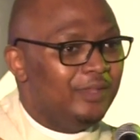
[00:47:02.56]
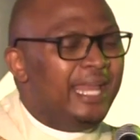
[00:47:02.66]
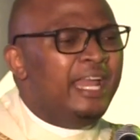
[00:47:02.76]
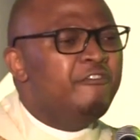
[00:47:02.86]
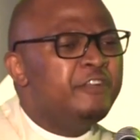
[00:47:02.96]

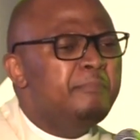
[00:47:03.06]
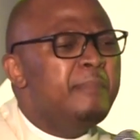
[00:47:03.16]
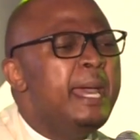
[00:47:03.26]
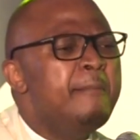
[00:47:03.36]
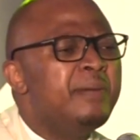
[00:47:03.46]
And every
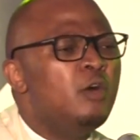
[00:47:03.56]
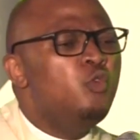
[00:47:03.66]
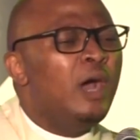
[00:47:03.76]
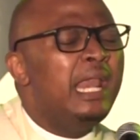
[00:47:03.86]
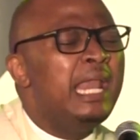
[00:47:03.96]
member
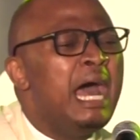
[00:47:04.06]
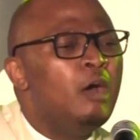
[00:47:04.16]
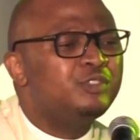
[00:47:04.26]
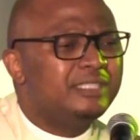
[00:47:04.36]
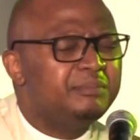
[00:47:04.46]
who
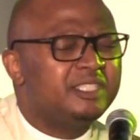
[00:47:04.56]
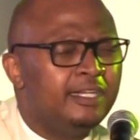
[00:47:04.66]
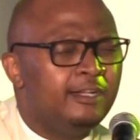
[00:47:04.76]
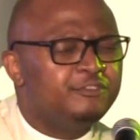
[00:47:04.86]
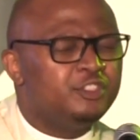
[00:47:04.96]
allows
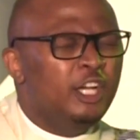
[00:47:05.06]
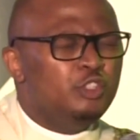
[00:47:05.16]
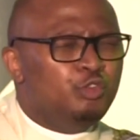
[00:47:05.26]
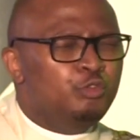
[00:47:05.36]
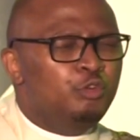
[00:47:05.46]
themselves
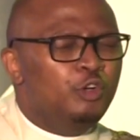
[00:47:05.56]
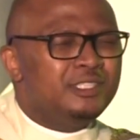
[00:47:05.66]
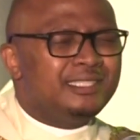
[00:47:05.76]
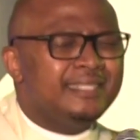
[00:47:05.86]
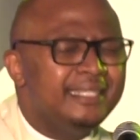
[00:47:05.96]
to
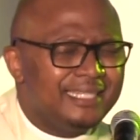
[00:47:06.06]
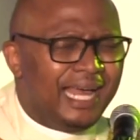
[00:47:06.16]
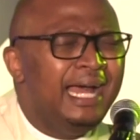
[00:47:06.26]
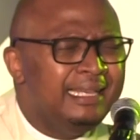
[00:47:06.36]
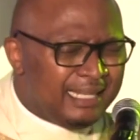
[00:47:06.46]
sit
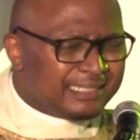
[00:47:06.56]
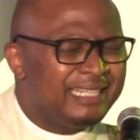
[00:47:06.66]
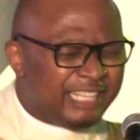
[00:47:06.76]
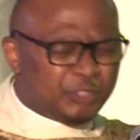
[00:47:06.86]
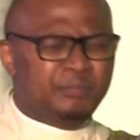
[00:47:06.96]
under
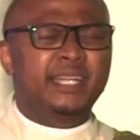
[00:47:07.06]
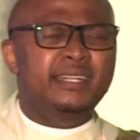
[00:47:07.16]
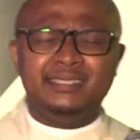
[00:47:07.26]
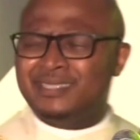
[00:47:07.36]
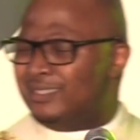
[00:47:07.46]
such
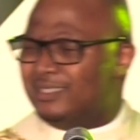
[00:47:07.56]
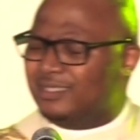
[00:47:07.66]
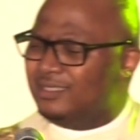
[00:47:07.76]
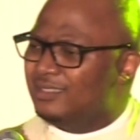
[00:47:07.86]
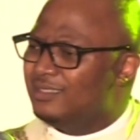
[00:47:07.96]
ministry
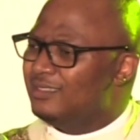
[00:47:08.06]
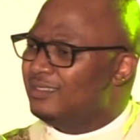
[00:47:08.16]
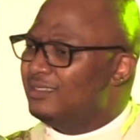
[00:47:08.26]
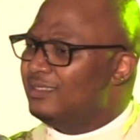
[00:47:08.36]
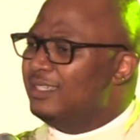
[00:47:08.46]

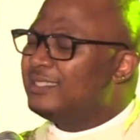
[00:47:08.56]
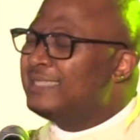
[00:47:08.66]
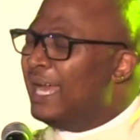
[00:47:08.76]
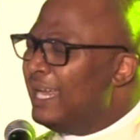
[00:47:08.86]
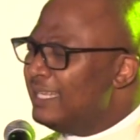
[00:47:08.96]

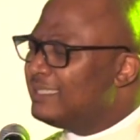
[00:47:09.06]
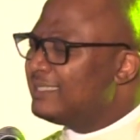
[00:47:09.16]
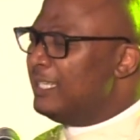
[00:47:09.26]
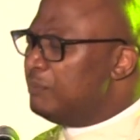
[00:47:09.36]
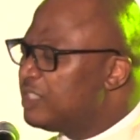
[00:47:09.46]
stunts
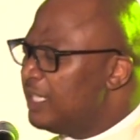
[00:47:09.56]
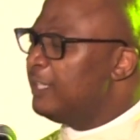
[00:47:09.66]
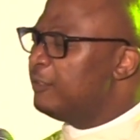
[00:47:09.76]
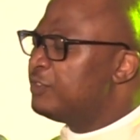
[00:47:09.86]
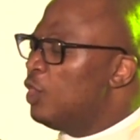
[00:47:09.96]

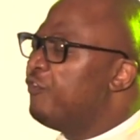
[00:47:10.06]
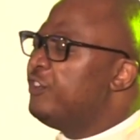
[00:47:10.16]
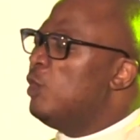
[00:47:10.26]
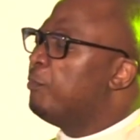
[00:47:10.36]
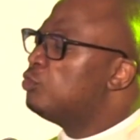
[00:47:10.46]
themselves of
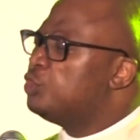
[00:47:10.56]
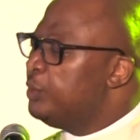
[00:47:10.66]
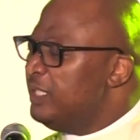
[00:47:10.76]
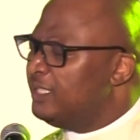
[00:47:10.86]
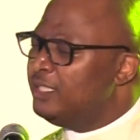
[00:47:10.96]
the
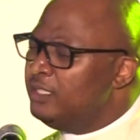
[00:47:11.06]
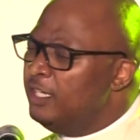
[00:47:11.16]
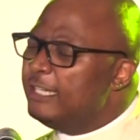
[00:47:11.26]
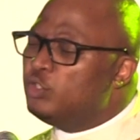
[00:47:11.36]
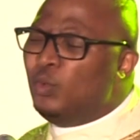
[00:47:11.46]
opportunity
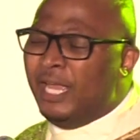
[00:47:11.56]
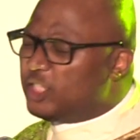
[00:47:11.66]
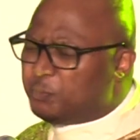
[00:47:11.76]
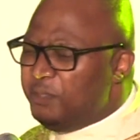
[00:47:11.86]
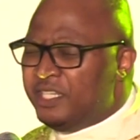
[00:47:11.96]
to
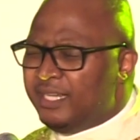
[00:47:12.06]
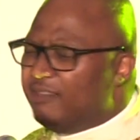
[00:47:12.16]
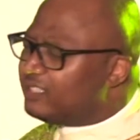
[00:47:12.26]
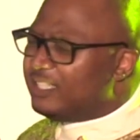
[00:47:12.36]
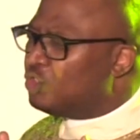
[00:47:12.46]

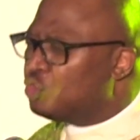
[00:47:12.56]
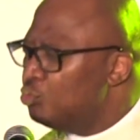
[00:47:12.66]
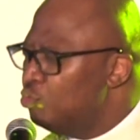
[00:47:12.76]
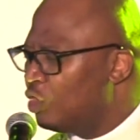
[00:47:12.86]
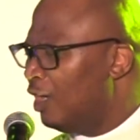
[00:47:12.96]
experience the
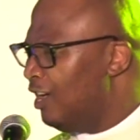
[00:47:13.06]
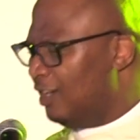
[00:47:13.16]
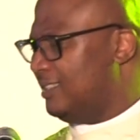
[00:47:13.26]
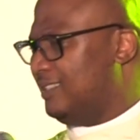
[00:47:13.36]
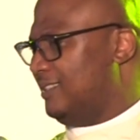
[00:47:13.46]
true God.